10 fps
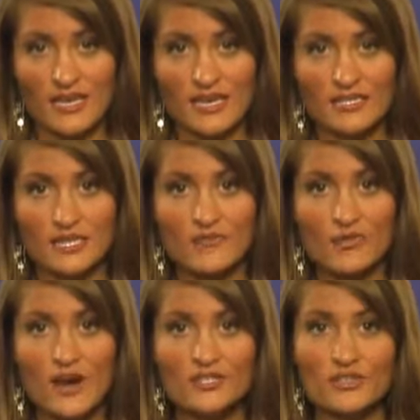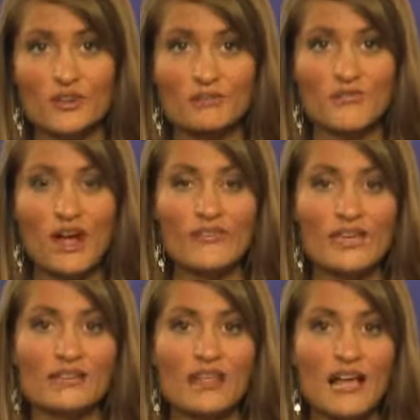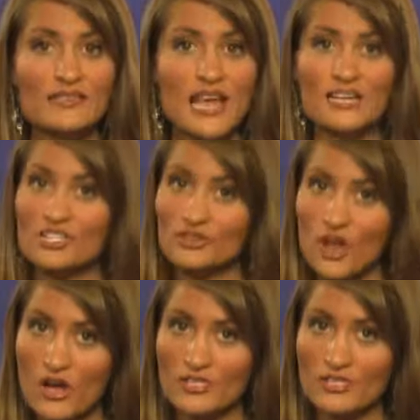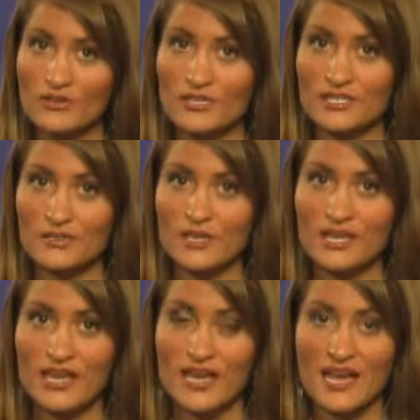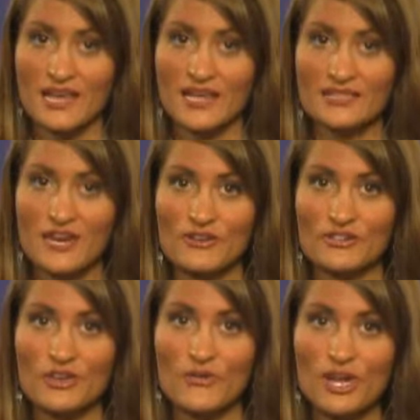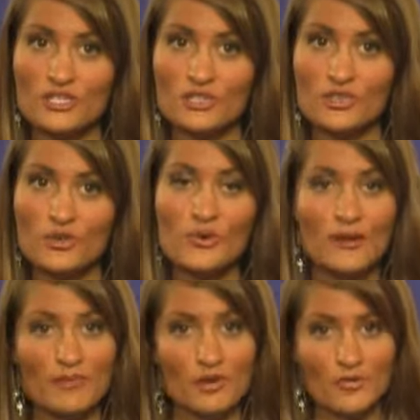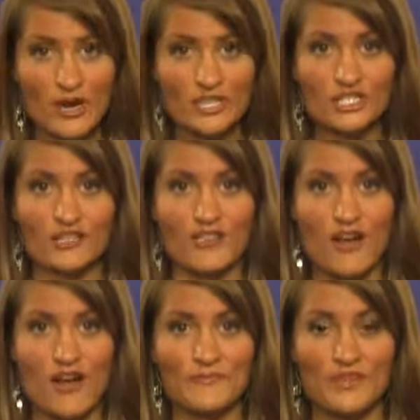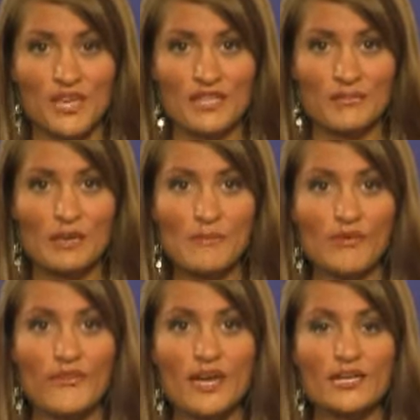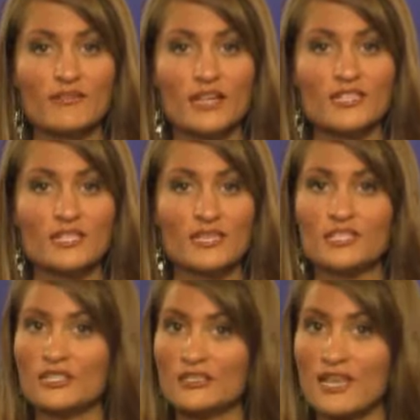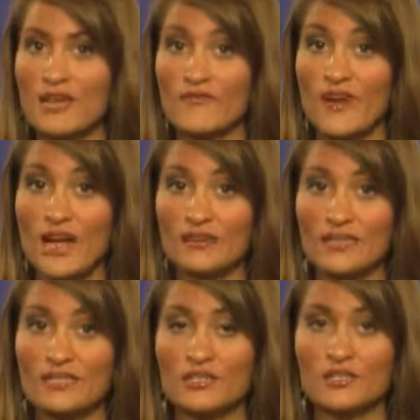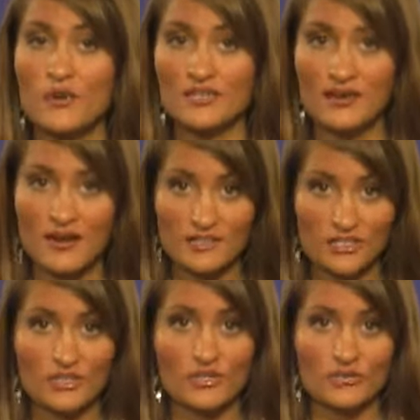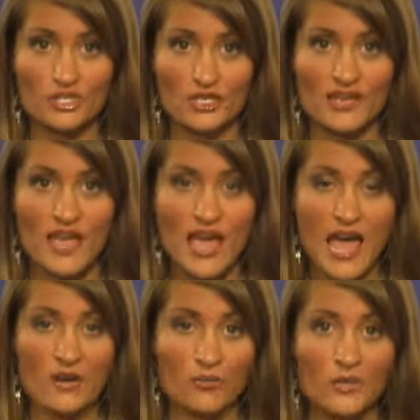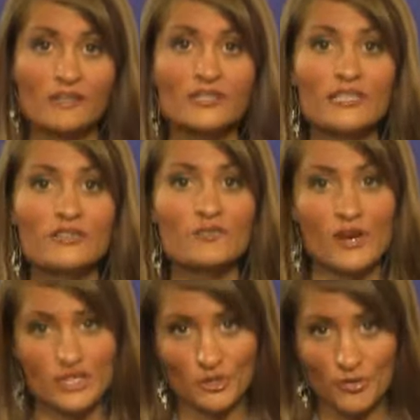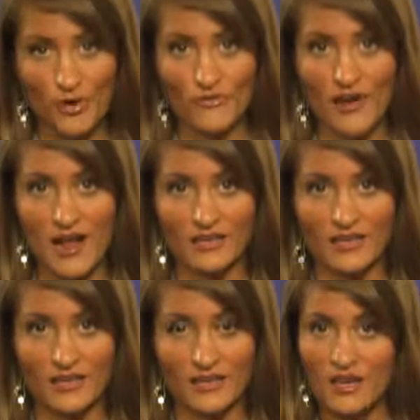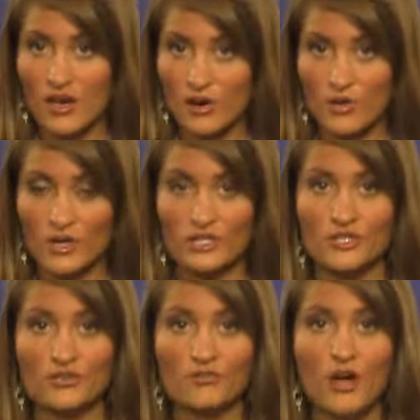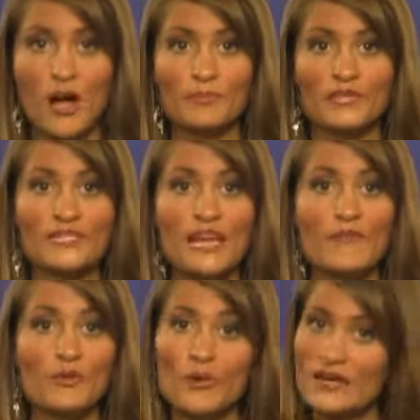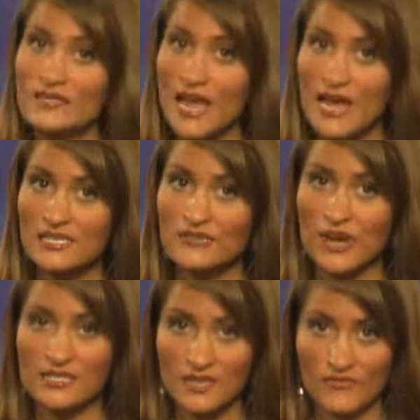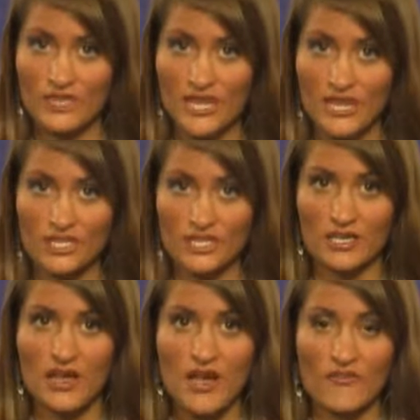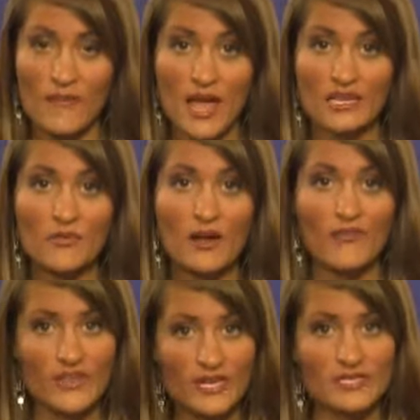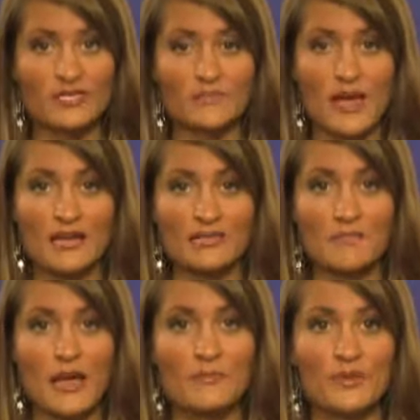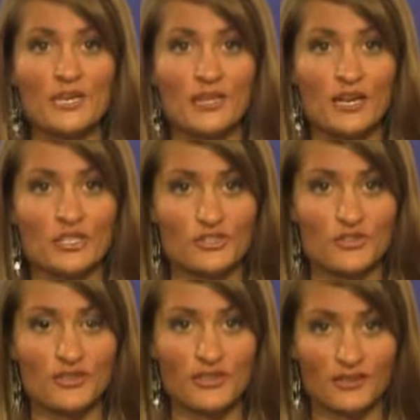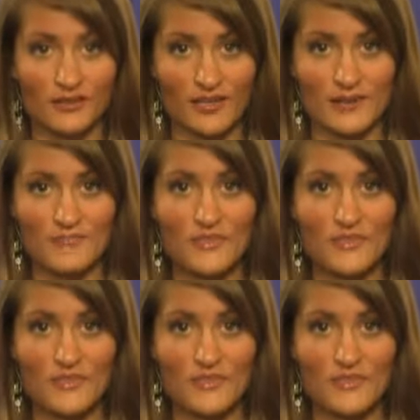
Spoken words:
Civil rights groups filed a class action lawsuit this week against Arizona's new immigration law. The people fighting the legislation say it violates the U.S. Constitution and will lead to racial profiling. According to new law, police have the right to ask for identification from anyone they suspect might be in the country illegally.